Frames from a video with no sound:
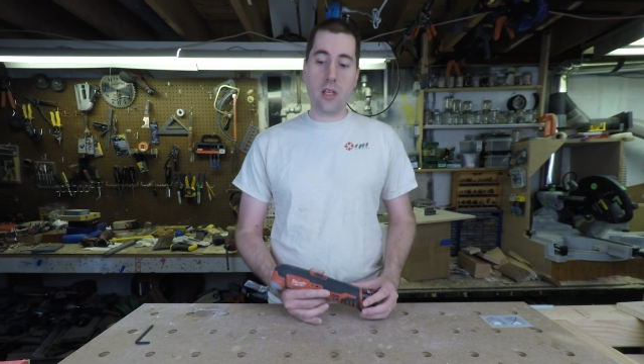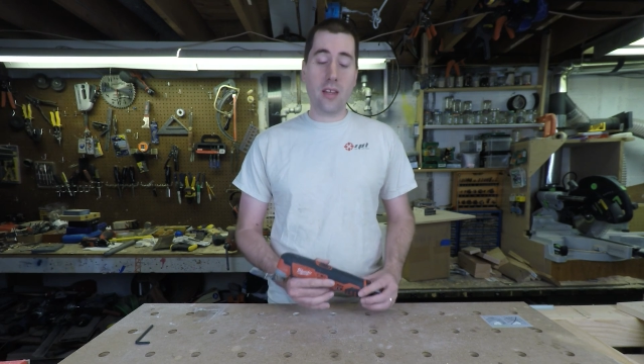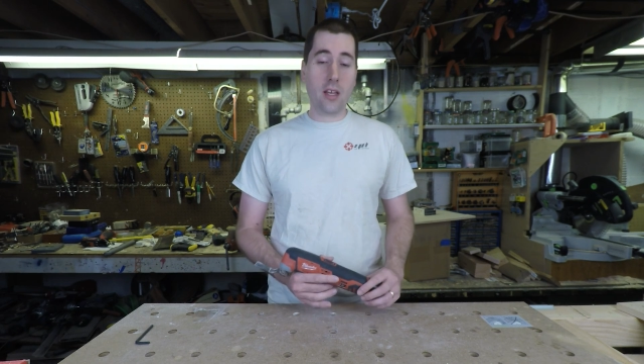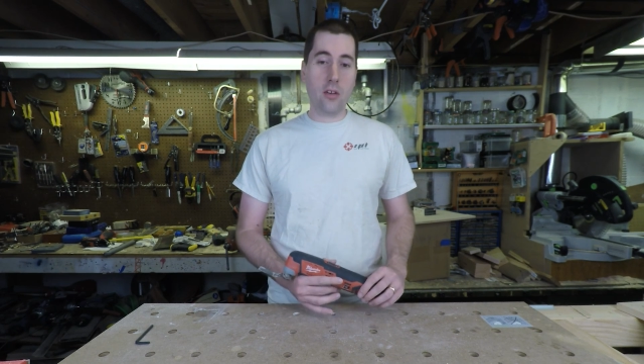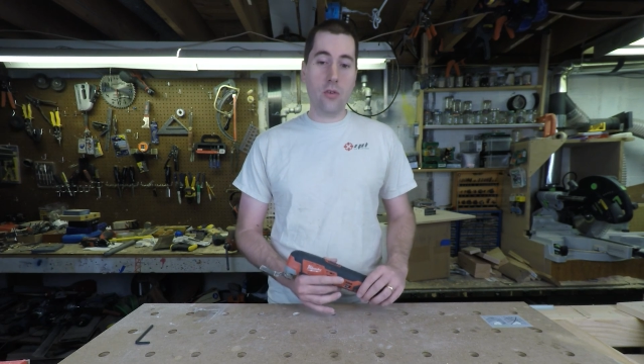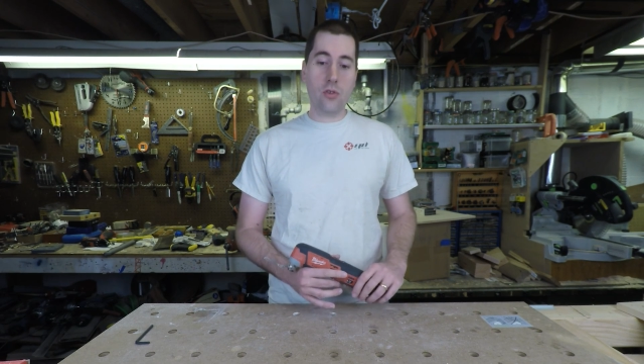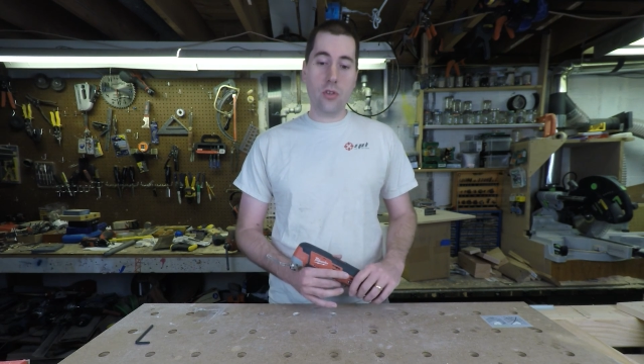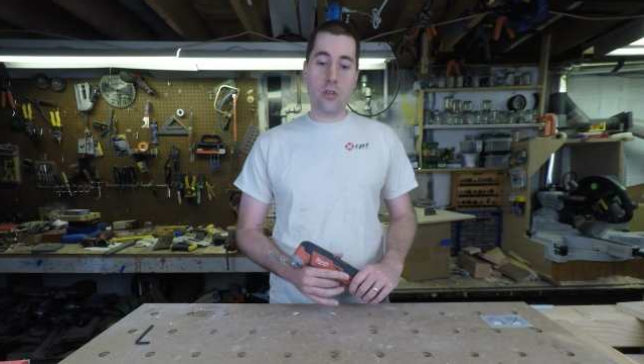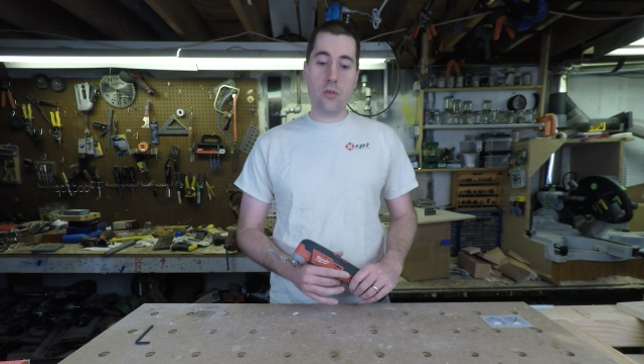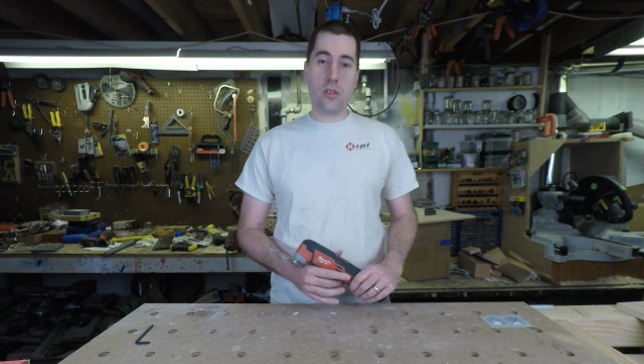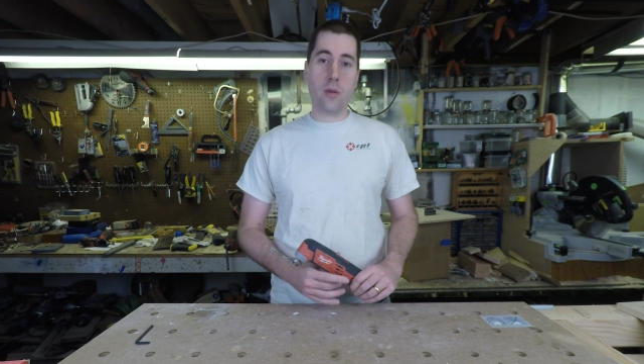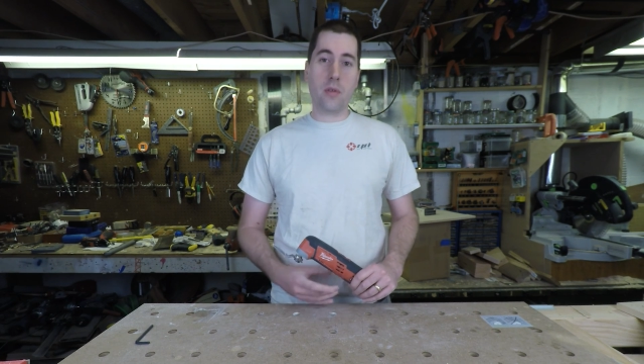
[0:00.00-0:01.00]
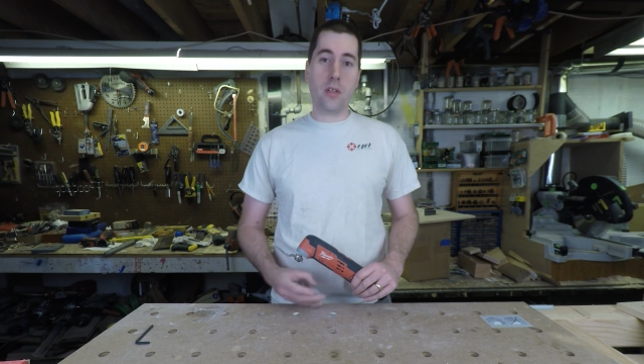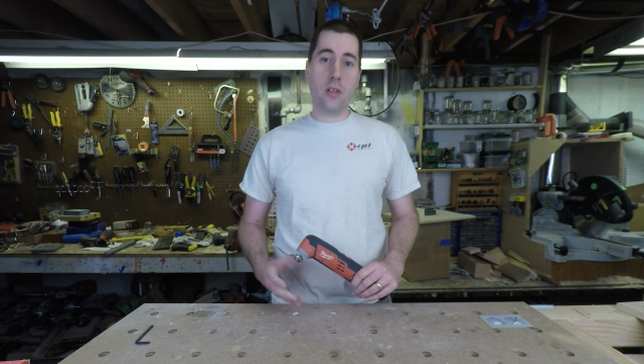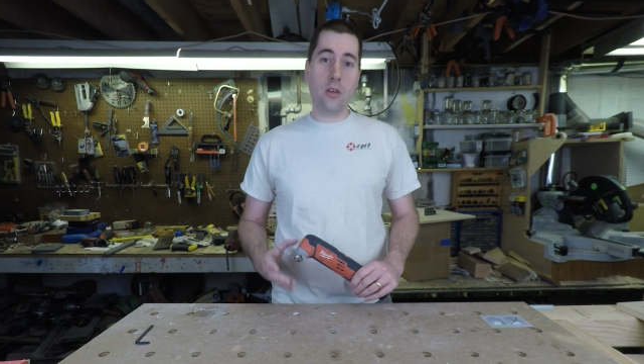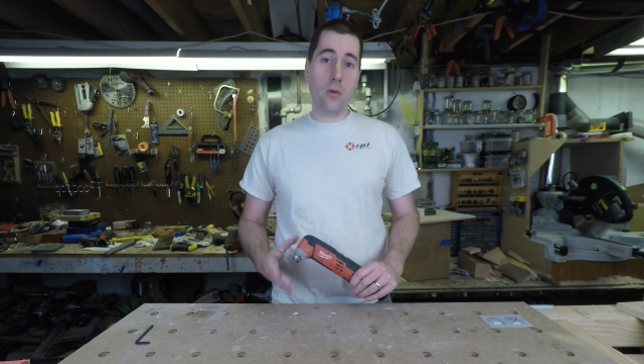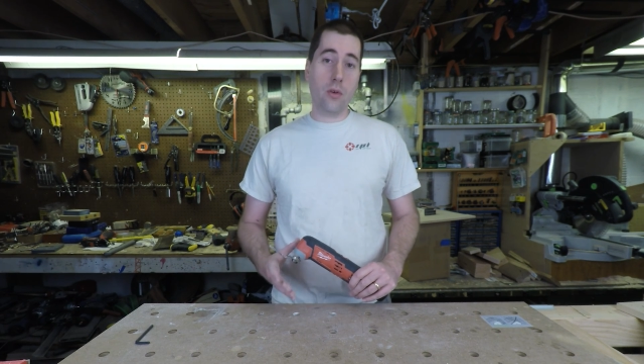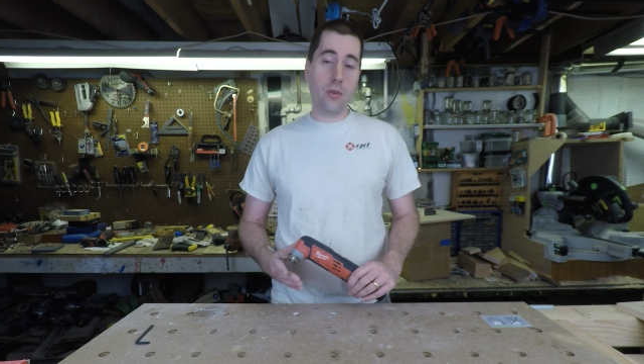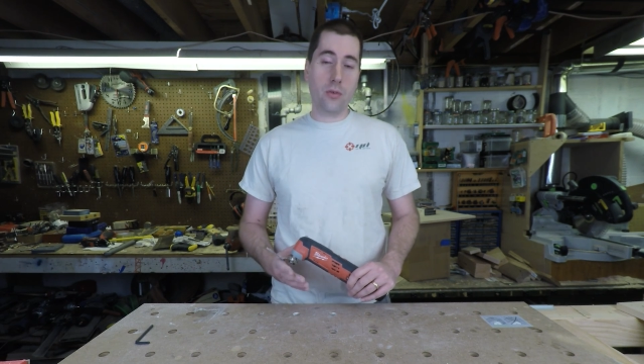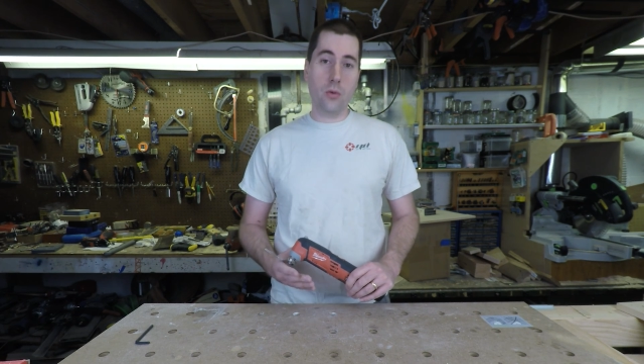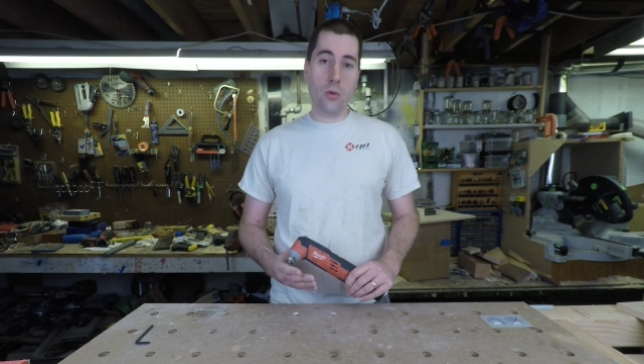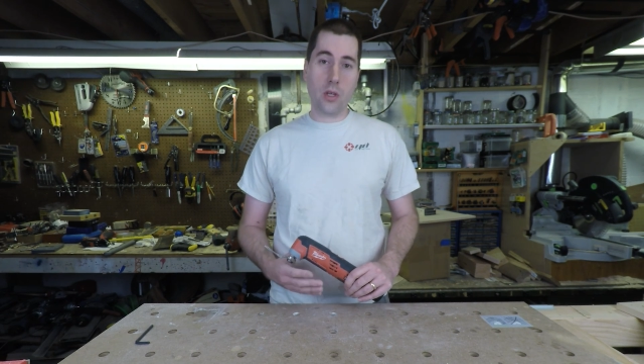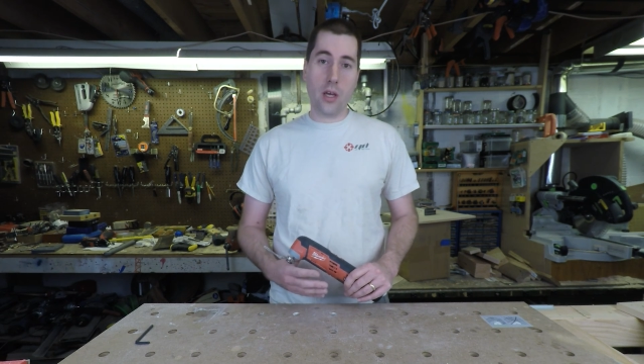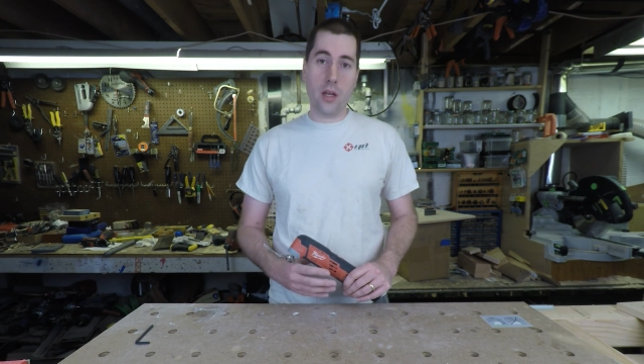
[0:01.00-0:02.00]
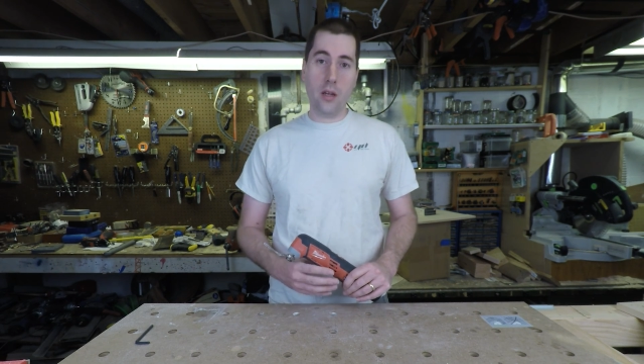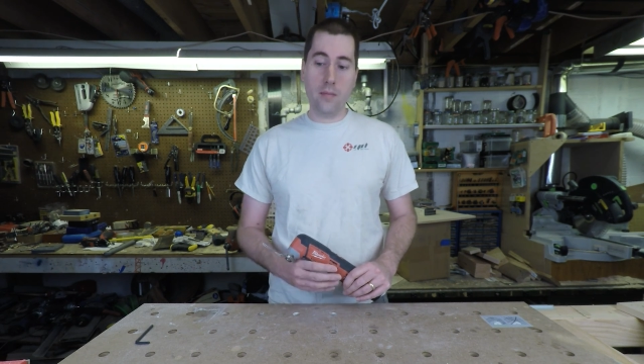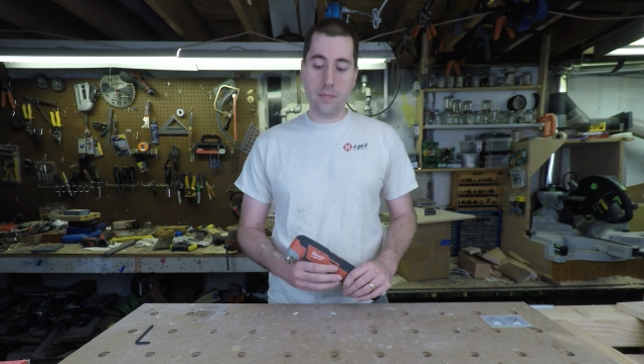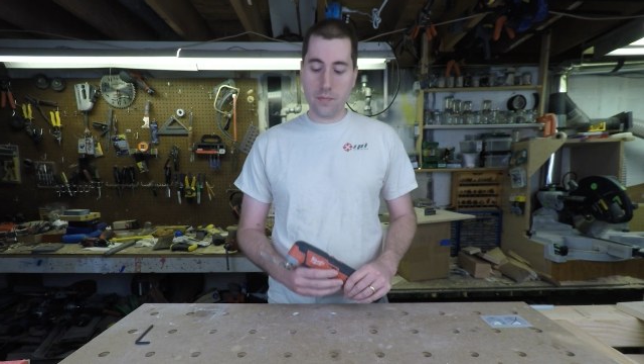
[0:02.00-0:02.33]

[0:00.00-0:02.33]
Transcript: and they can usually do something that no other tool can.